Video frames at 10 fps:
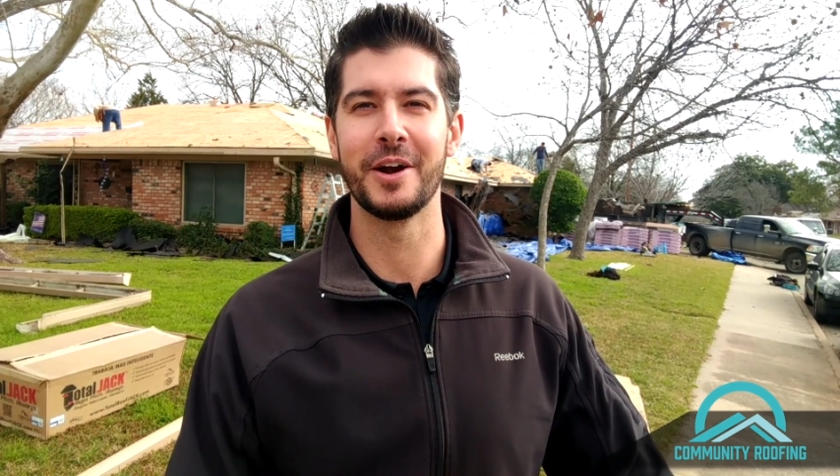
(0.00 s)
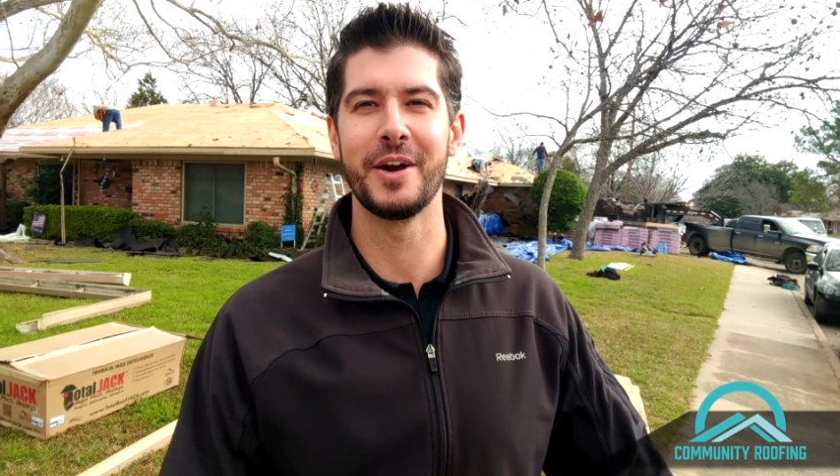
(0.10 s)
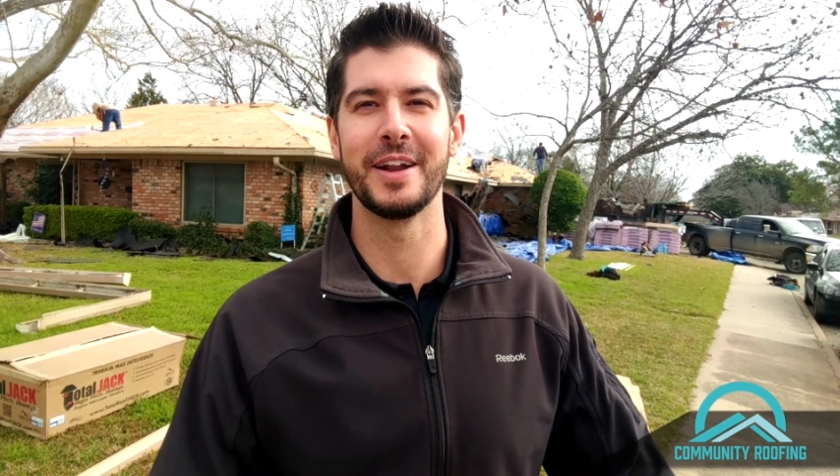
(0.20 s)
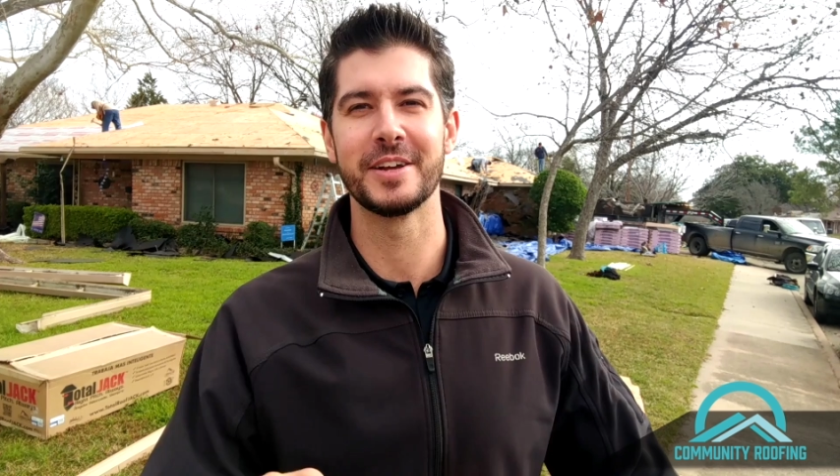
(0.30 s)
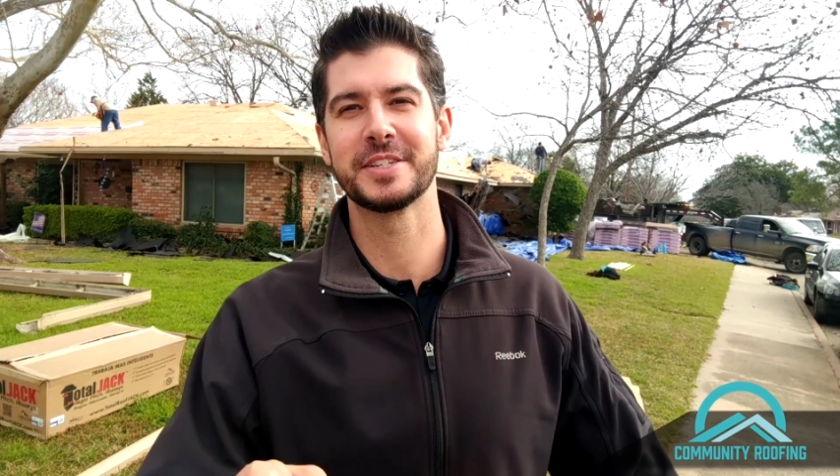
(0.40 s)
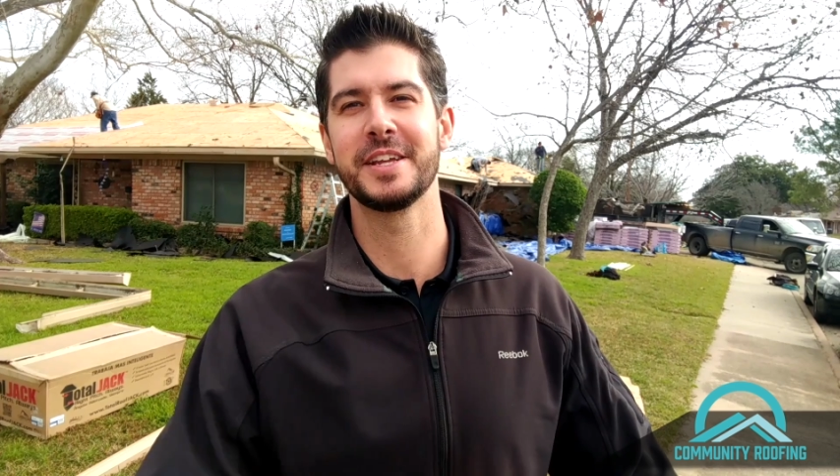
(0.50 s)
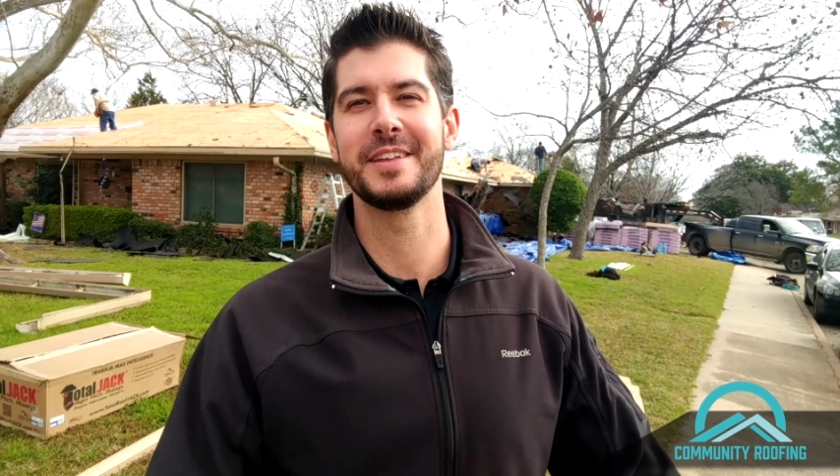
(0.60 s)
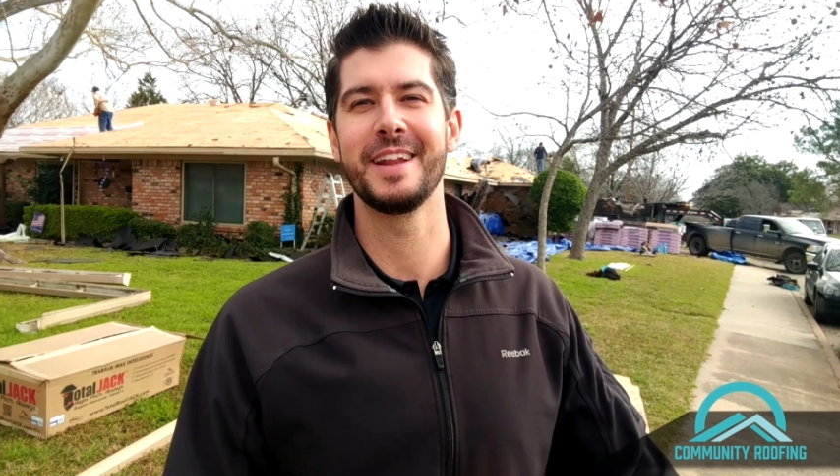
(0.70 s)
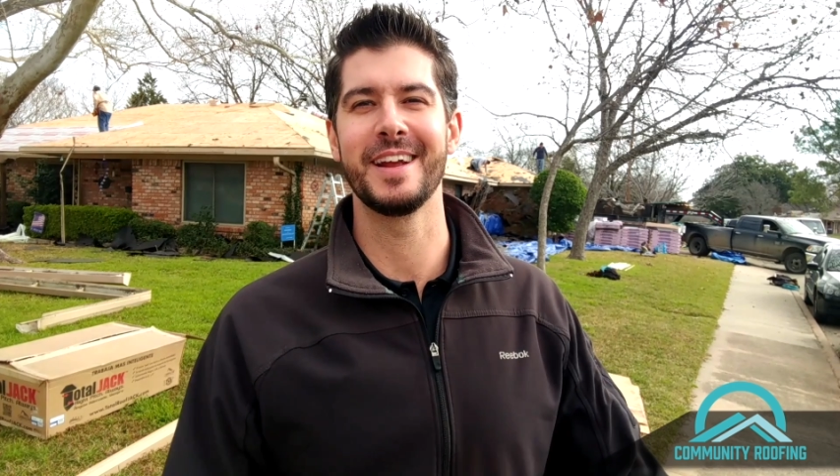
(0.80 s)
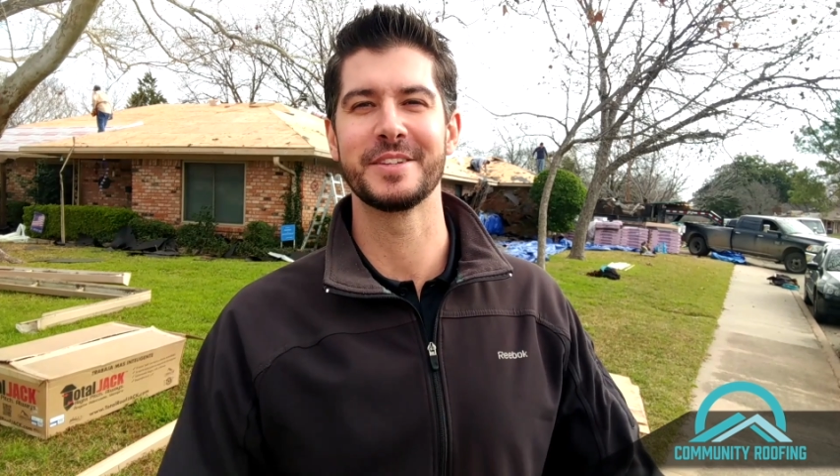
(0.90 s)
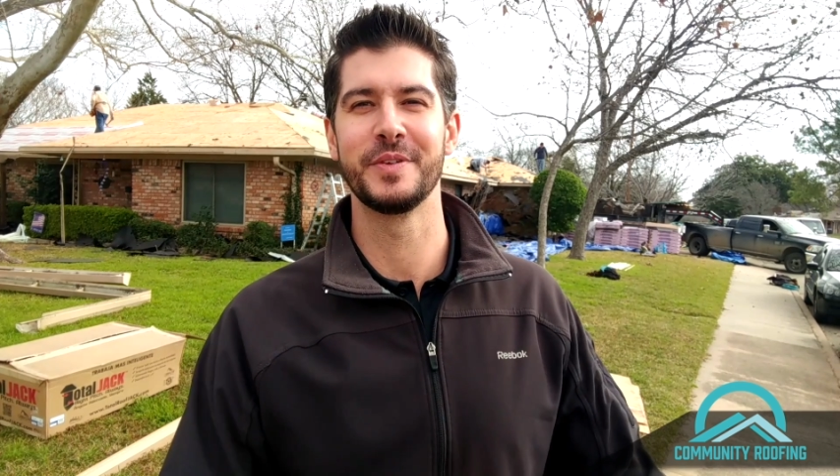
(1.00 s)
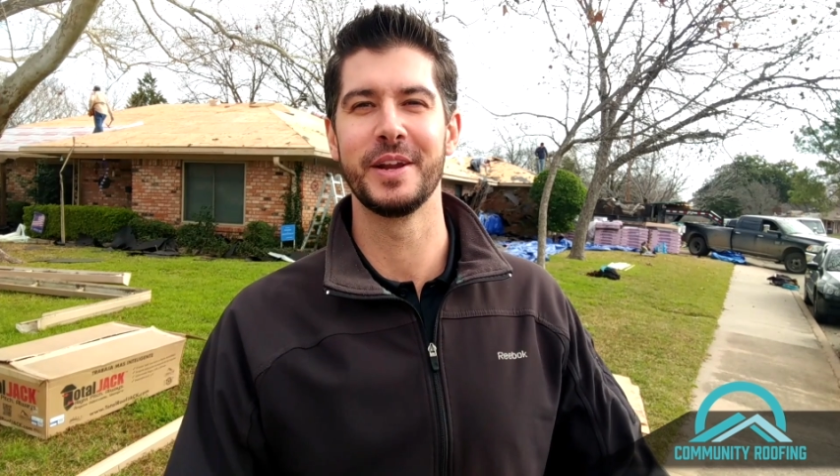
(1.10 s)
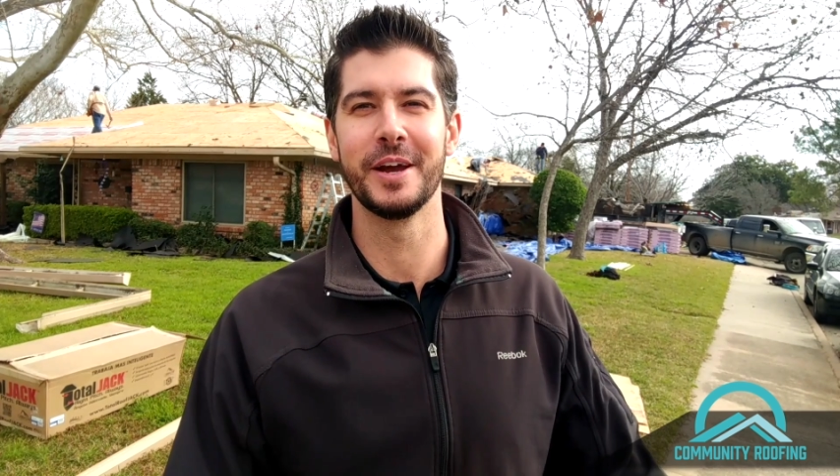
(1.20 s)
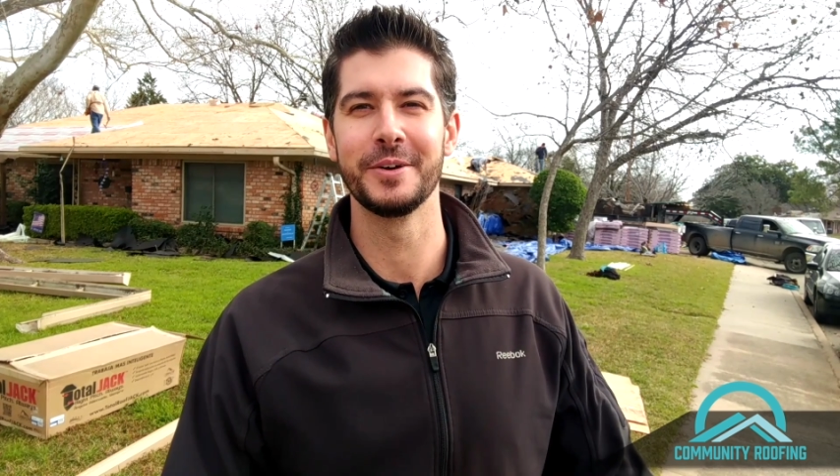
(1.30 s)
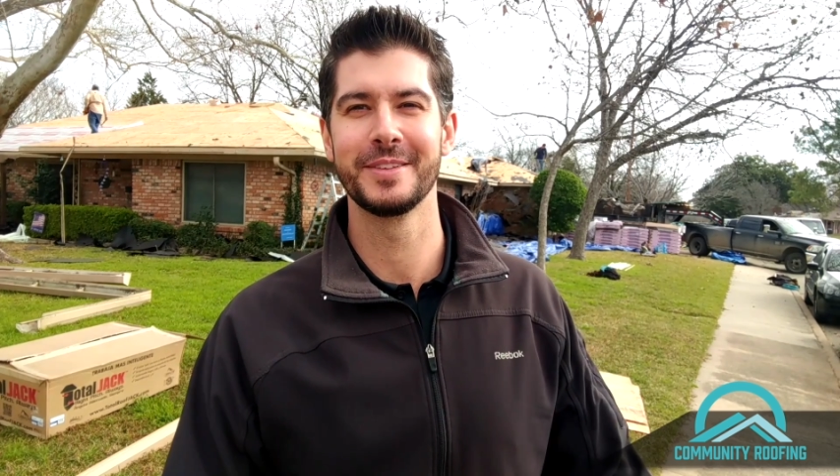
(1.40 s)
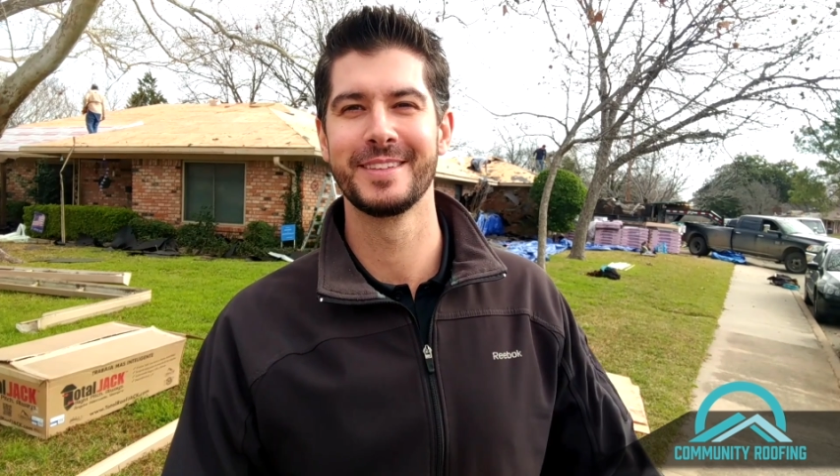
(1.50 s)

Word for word: All right, I'll see you in the next video.